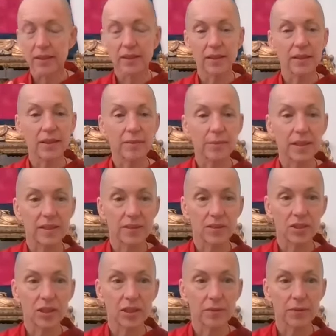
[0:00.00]
and then the
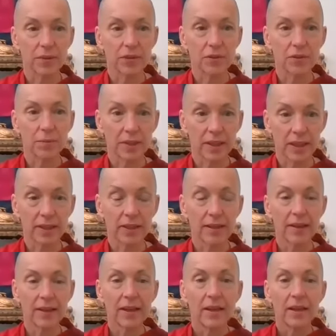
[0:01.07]
message comes to me.
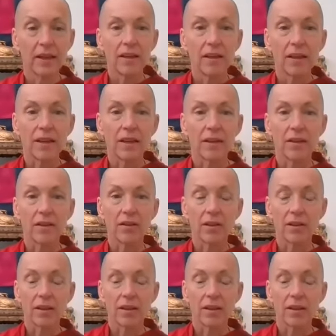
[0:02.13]
And